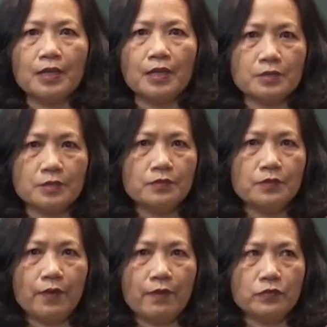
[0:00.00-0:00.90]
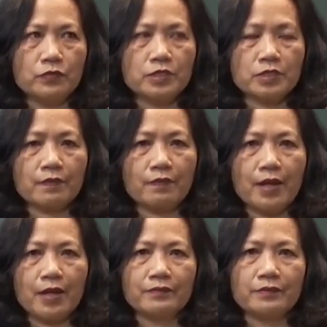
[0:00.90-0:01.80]
So you have to
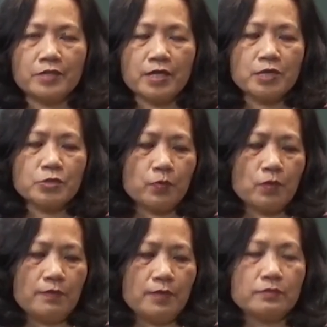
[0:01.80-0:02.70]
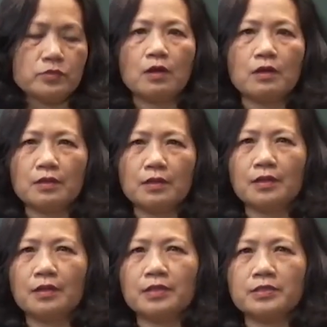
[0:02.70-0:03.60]
describe test problems
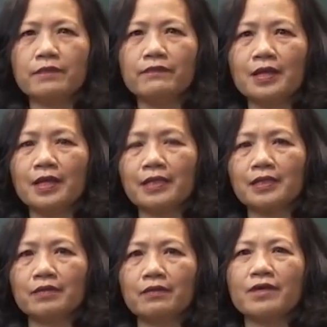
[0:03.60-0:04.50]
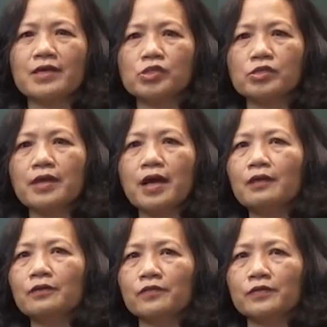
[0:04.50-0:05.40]
or something like a
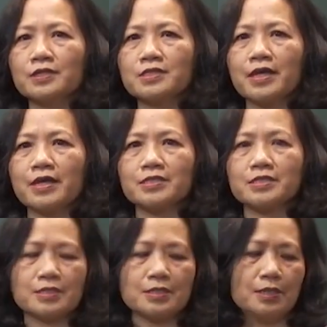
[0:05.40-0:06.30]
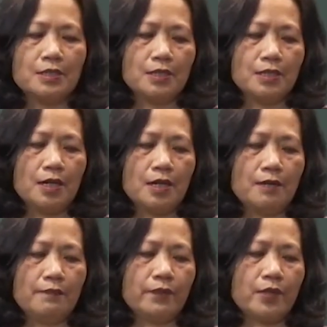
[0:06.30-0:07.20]
rationale for the test.
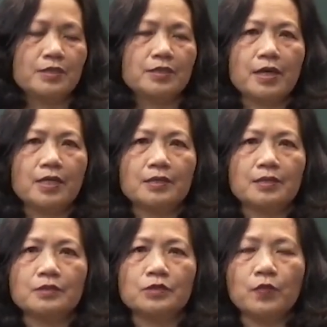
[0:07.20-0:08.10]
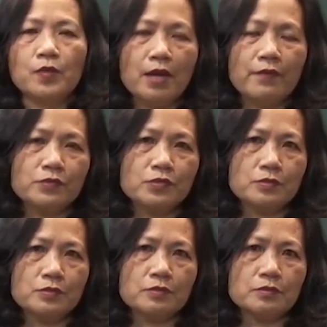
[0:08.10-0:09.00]
And then you will have
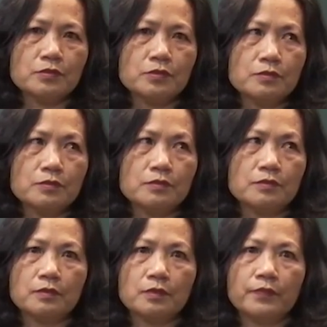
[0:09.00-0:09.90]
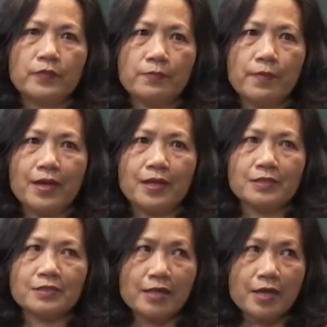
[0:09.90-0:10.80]
to prepare
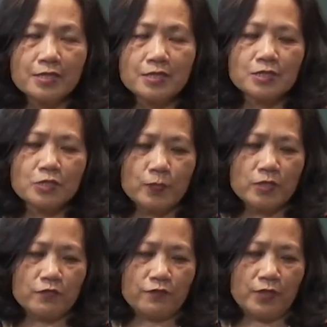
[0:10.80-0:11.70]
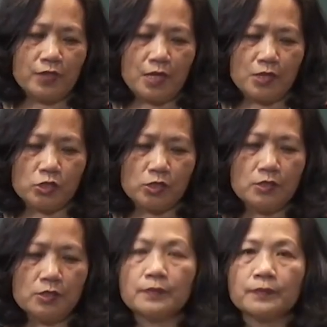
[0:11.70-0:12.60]
a test specification.